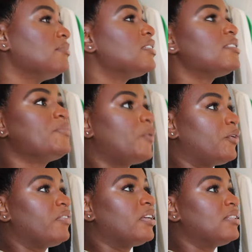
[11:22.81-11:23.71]
this is
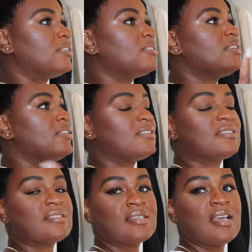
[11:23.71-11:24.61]
perfect. This
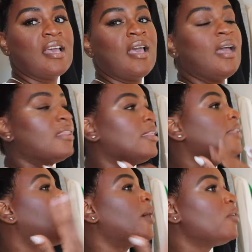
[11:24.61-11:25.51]
is the
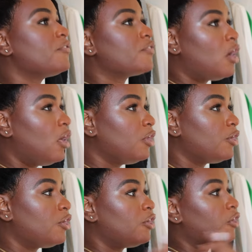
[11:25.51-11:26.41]
type of
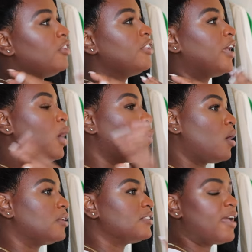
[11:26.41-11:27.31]
color that I
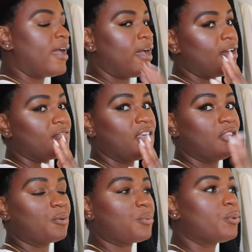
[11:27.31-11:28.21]
want to have
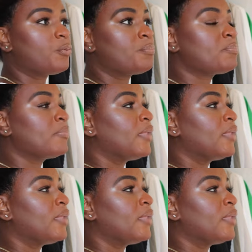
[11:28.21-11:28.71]
in the room